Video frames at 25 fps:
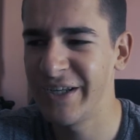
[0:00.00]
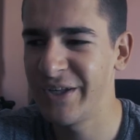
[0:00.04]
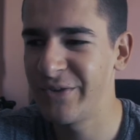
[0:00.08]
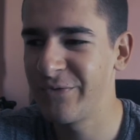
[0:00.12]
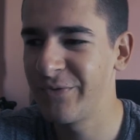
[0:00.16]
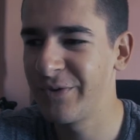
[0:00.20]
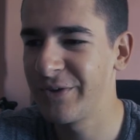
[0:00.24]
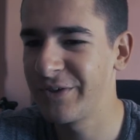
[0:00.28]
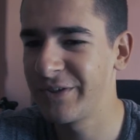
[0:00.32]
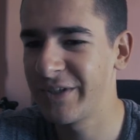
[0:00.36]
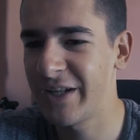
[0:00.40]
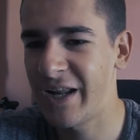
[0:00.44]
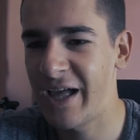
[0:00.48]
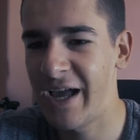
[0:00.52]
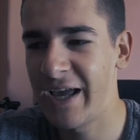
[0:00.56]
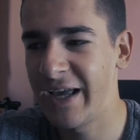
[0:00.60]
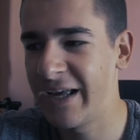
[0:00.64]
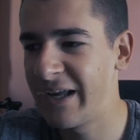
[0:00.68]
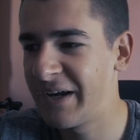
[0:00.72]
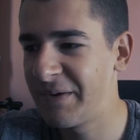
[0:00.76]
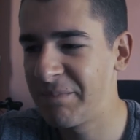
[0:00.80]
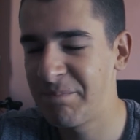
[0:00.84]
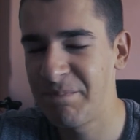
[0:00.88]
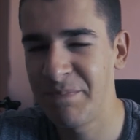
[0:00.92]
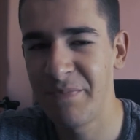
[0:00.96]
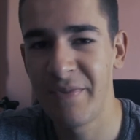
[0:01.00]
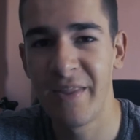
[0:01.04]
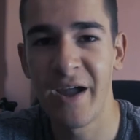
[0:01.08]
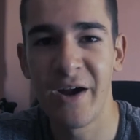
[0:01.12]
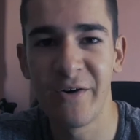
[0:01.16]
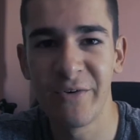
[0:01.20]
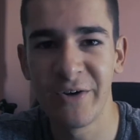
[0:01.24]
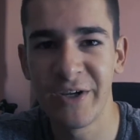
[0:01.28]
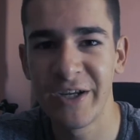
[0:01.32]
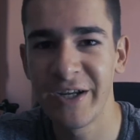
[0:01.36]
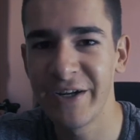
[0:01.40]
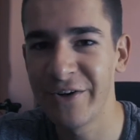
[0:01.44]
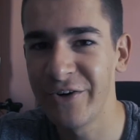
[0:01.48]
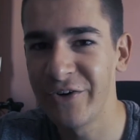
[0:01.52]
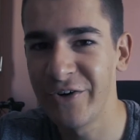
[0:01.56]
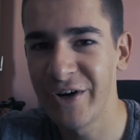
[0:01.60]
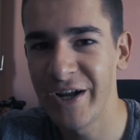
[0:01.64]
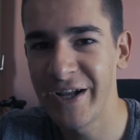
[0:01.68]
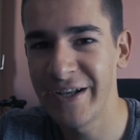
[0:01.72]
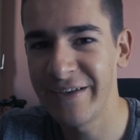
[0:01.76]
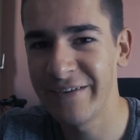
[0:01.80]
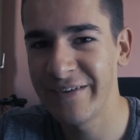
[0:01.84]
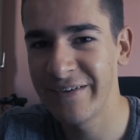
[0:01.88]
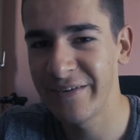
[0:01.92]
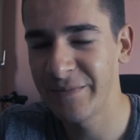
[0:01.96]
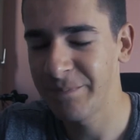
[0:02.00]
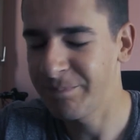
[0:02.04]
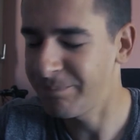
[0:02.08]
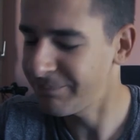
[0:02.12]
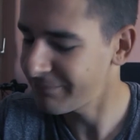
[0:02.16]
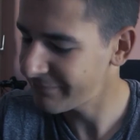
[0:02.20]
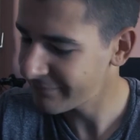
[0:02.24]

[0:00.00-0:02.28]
it was like downhill race.